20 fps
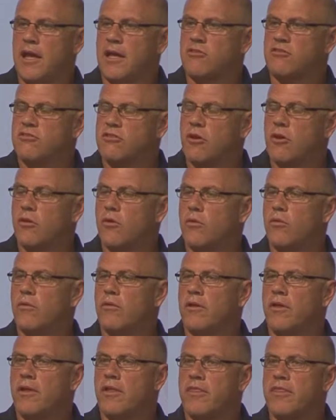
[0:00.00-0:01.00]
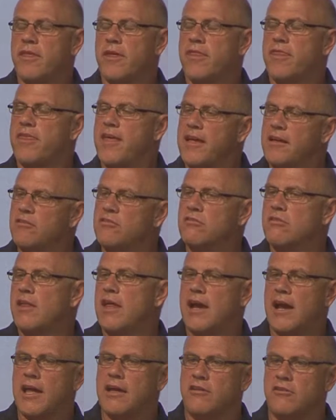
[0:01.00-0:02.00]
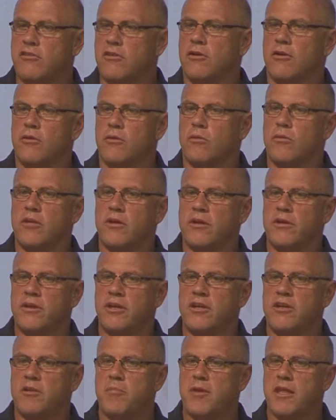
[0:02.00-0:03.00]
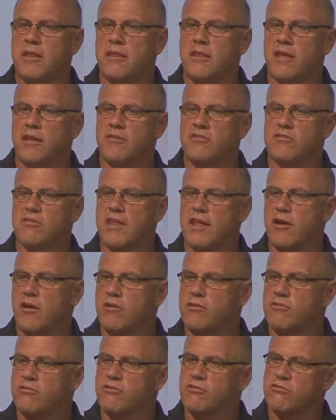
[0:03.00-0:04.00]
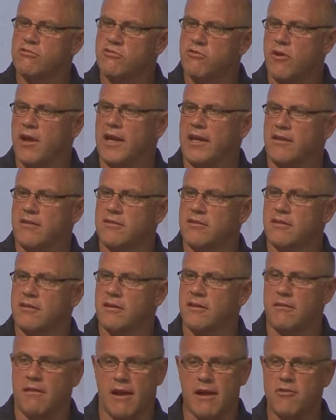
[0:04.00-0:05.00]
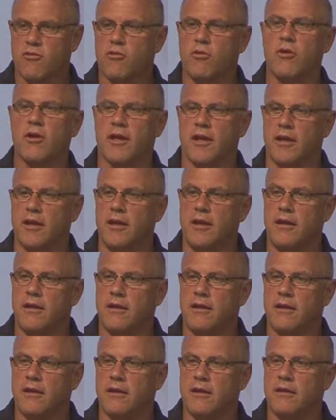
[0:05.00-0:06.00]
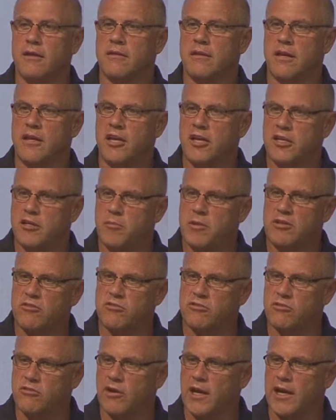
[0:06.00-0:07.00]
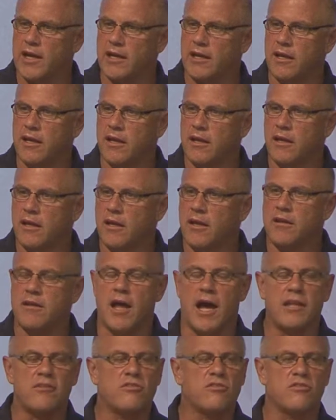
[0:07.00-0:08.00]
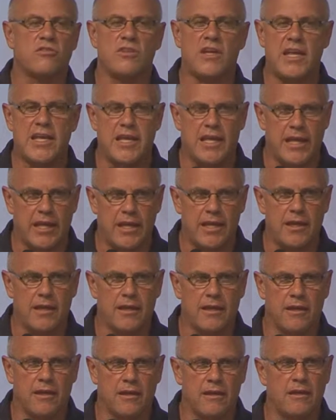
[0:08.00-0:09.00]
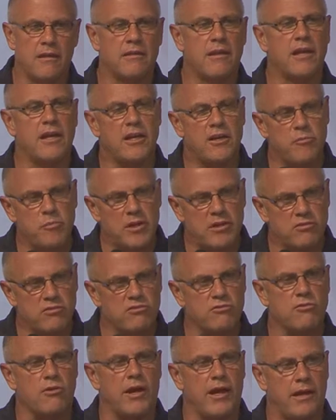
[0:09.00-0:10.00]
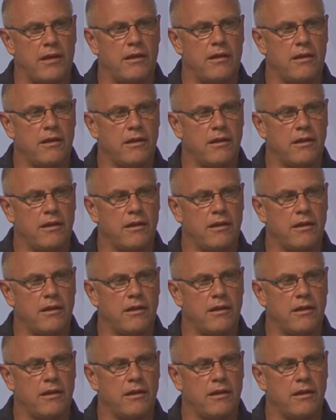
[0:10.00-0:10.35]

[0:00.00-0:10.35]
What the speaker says: And so the things that I do need to be things that are straight, not crooked. They need to be straight. Not sneaky. They need to be straight.